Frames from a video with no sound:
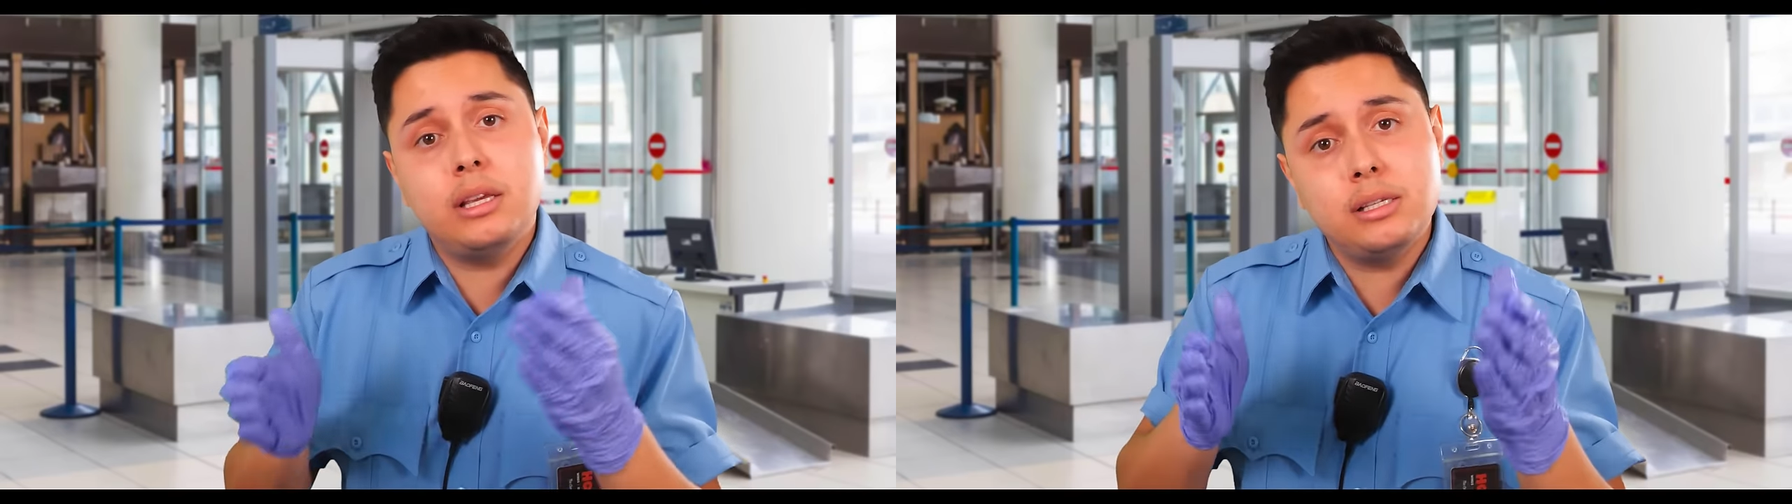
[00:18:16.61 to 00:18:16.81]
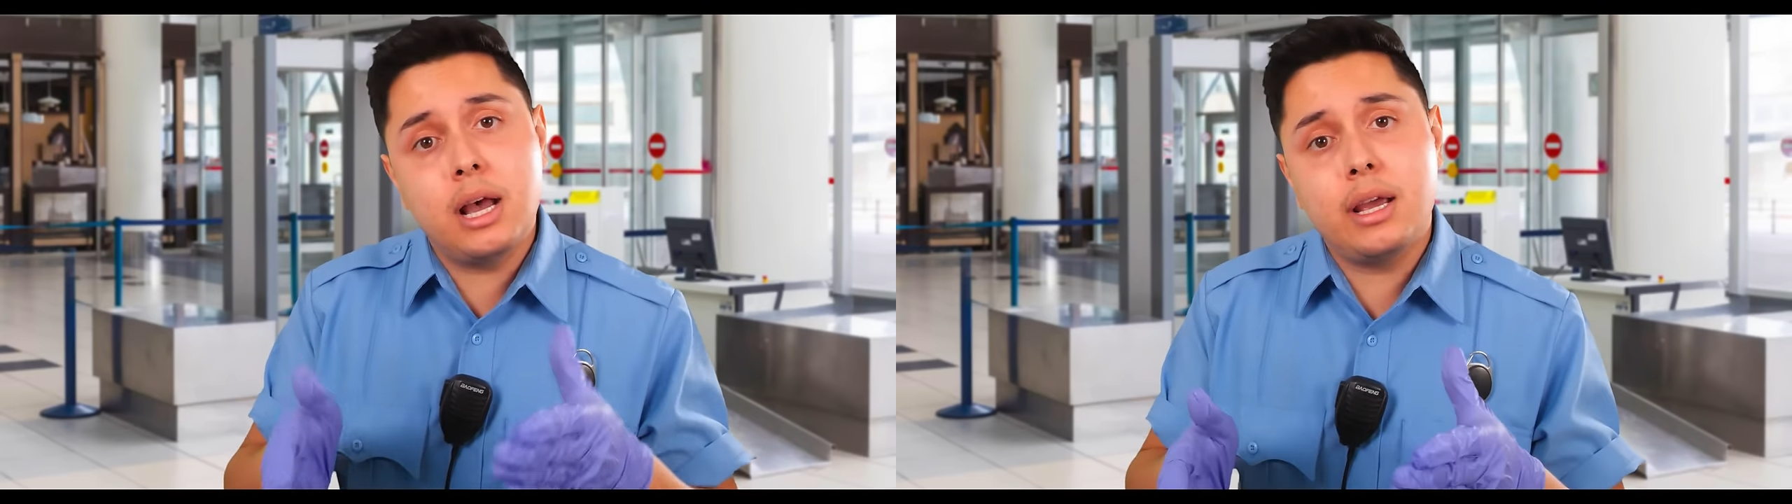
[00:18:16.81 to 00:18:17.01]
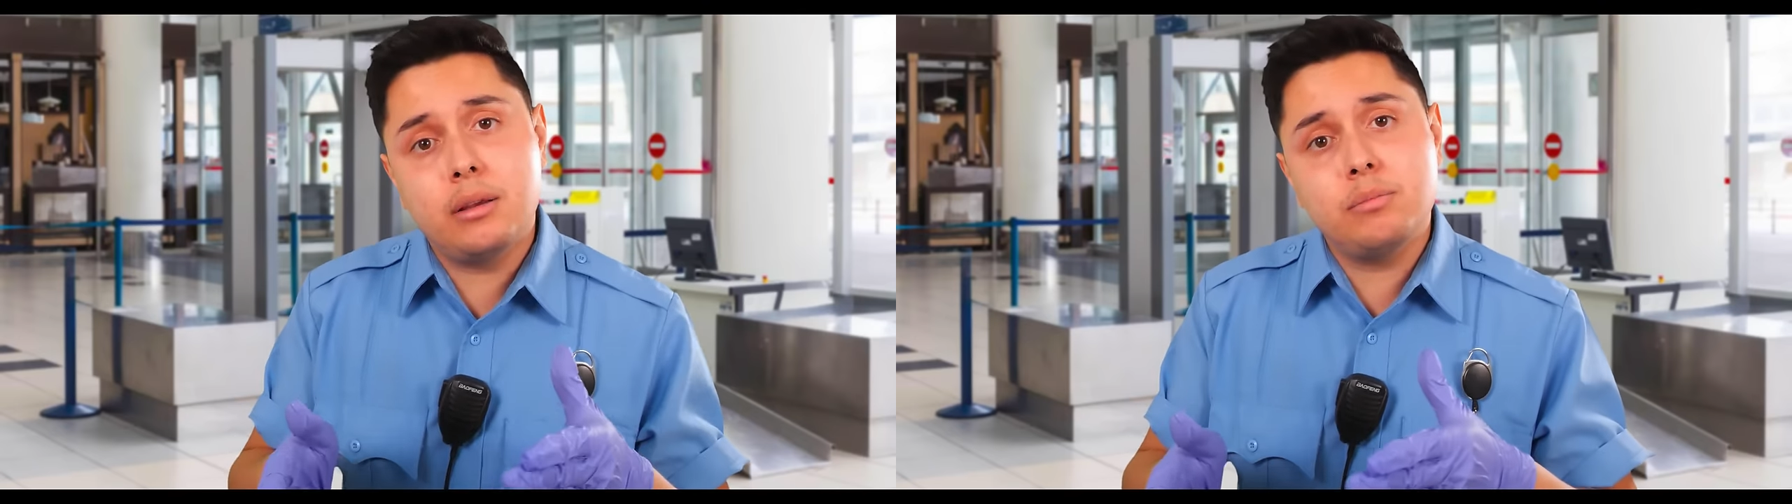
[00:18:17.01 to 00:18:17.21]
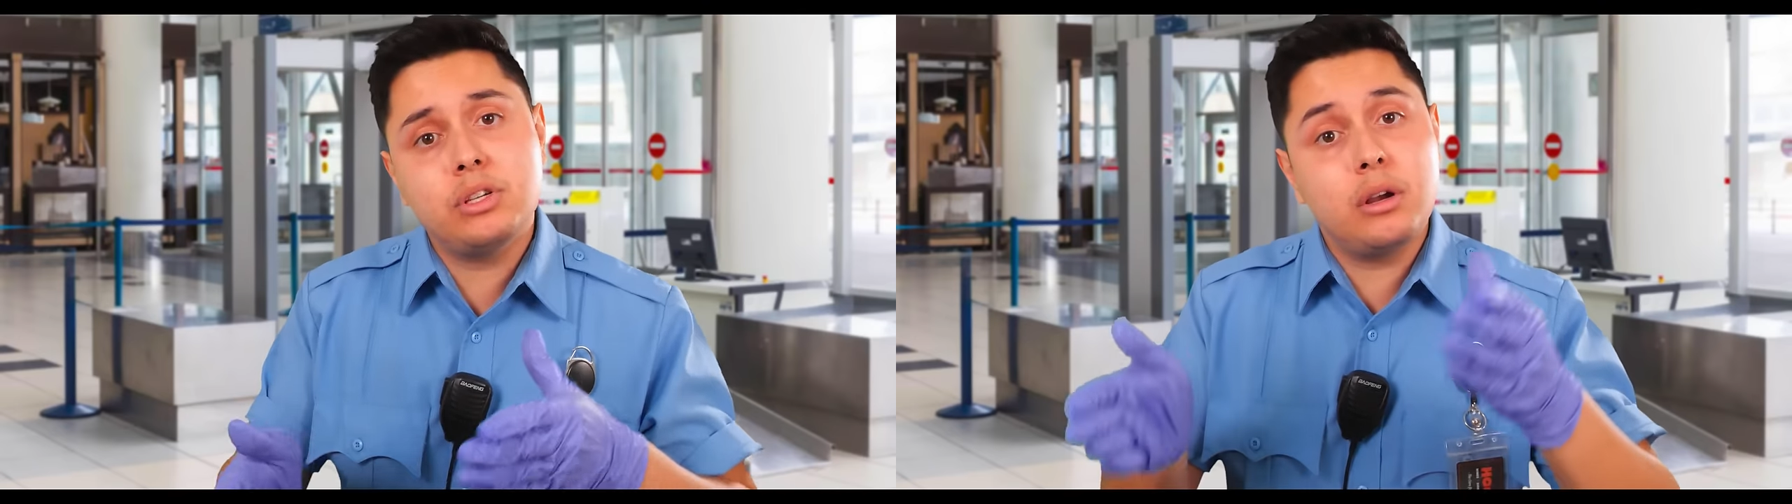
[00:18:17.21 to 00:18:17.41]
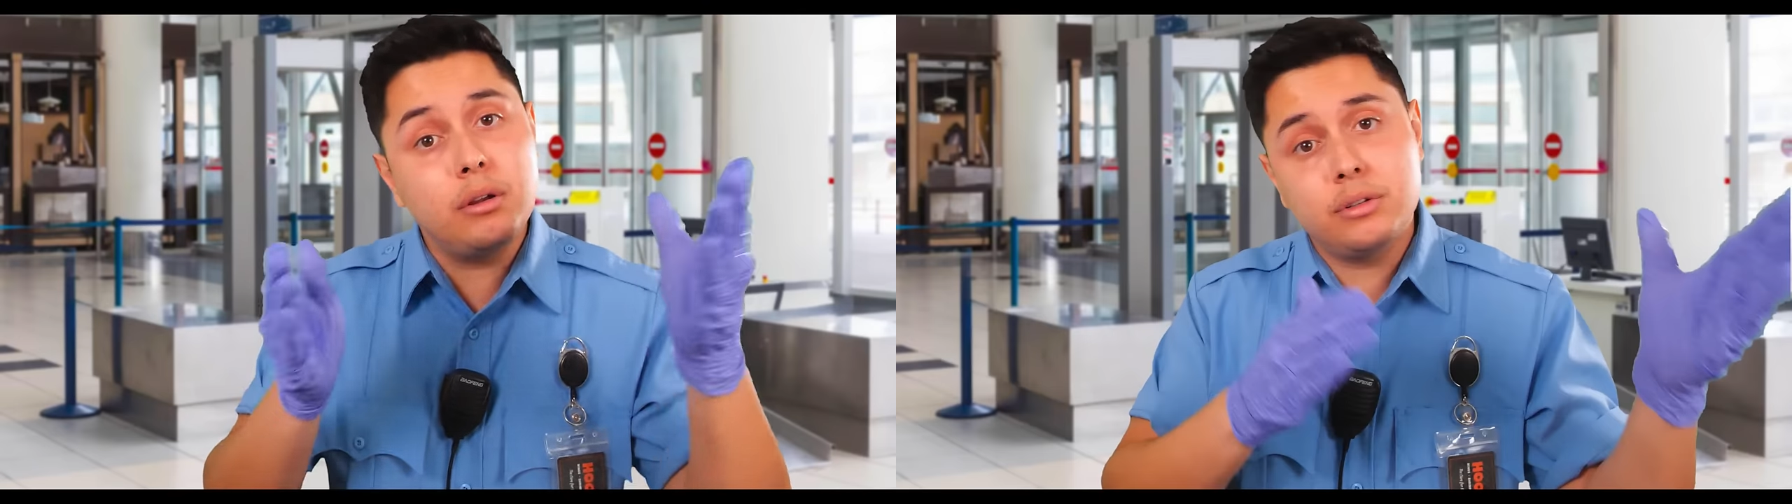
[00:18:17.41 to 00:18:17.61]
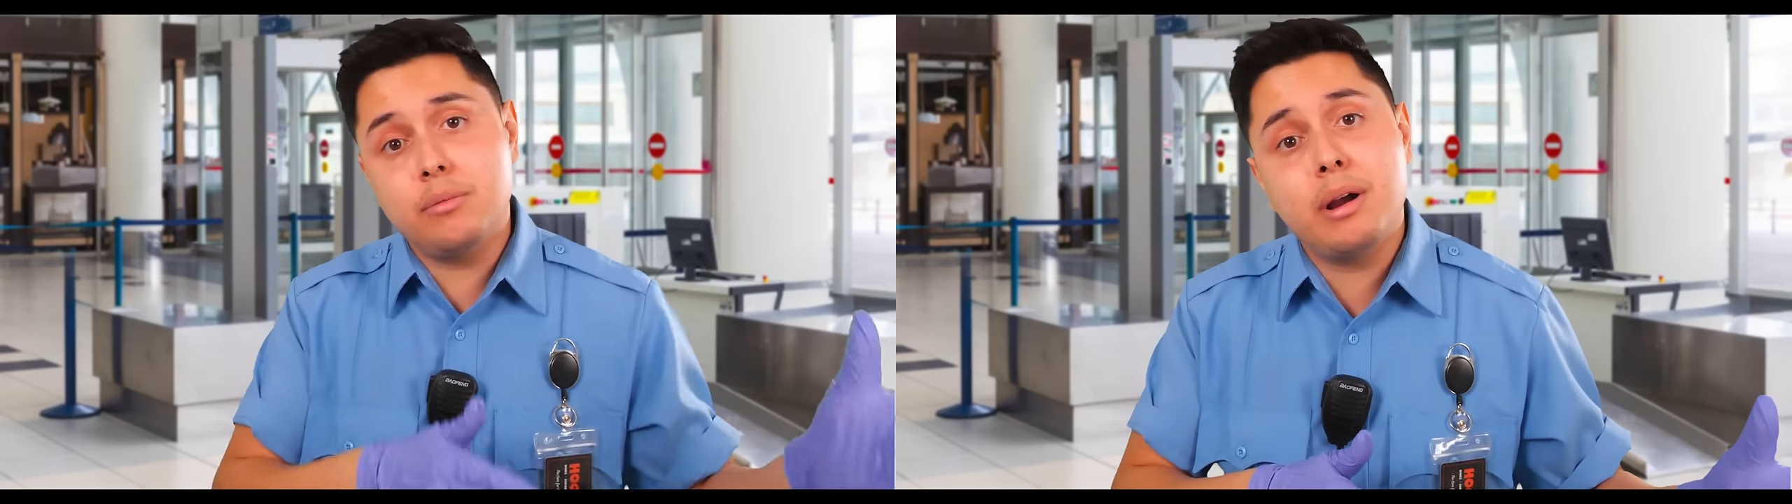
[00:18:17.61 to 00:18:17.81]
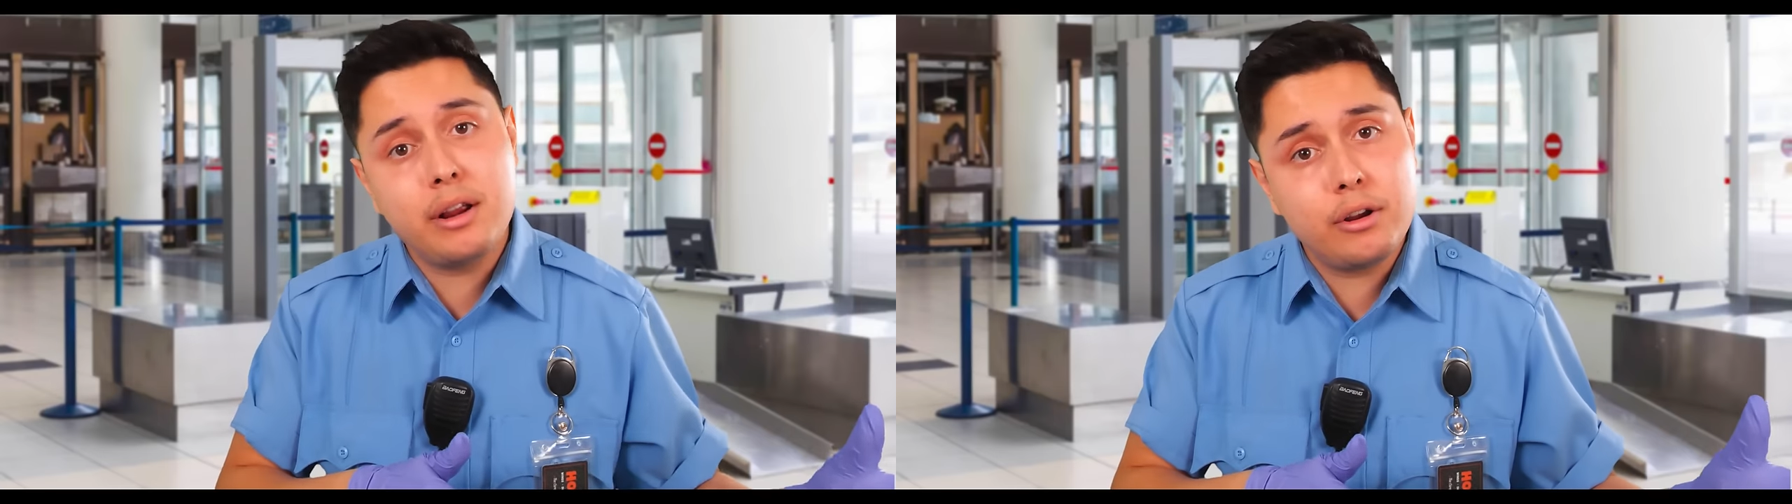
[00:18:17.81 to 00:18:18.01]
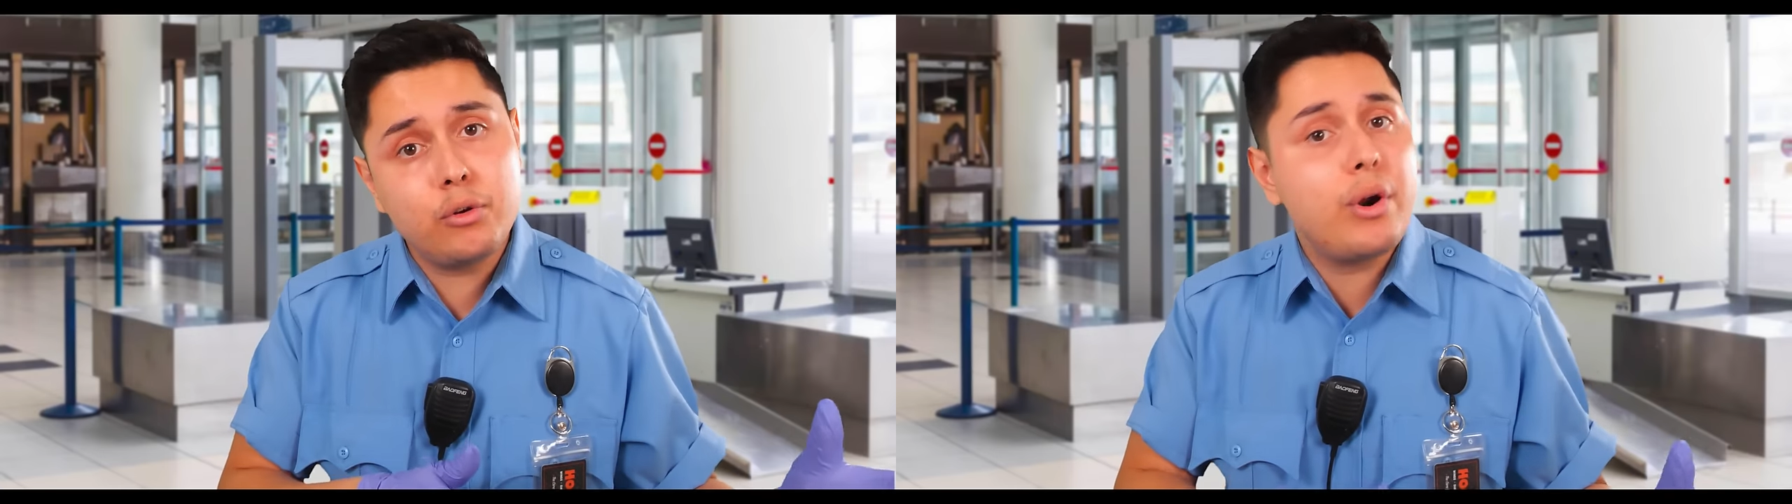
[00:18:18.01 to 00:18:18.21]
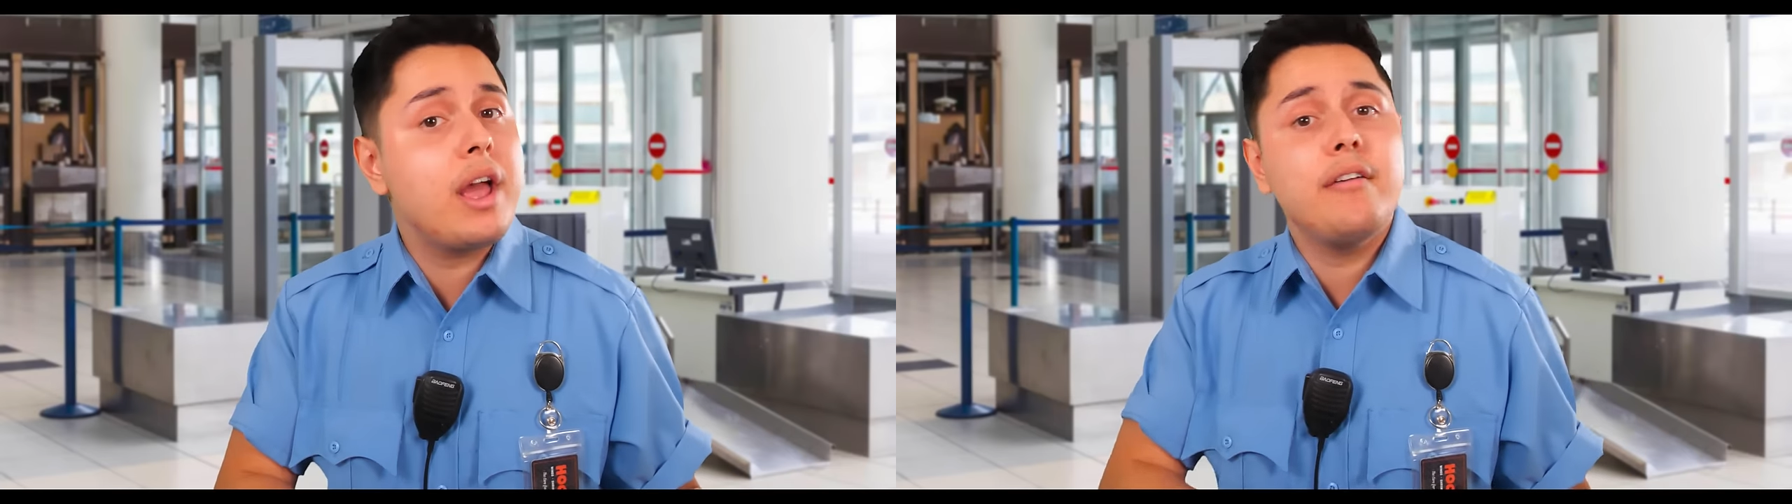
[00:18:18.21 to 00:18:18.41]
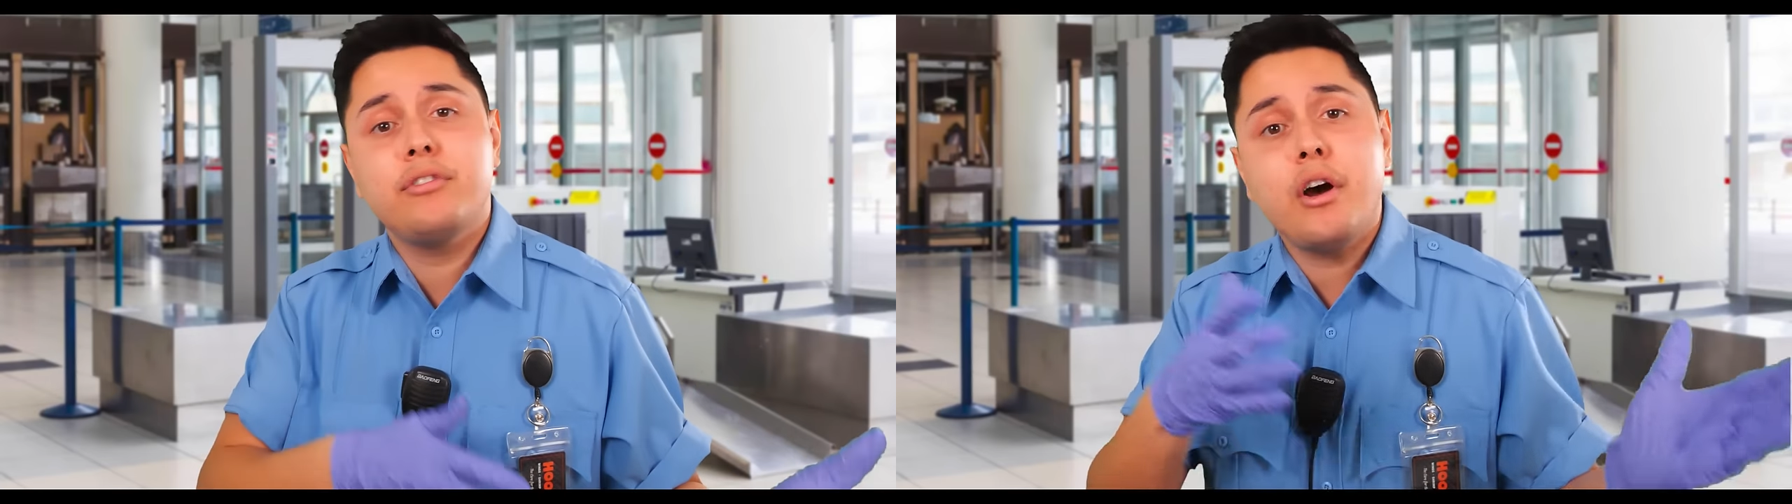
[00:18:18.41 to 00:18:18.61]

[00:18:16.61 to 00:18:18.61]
these items onto my aircraft,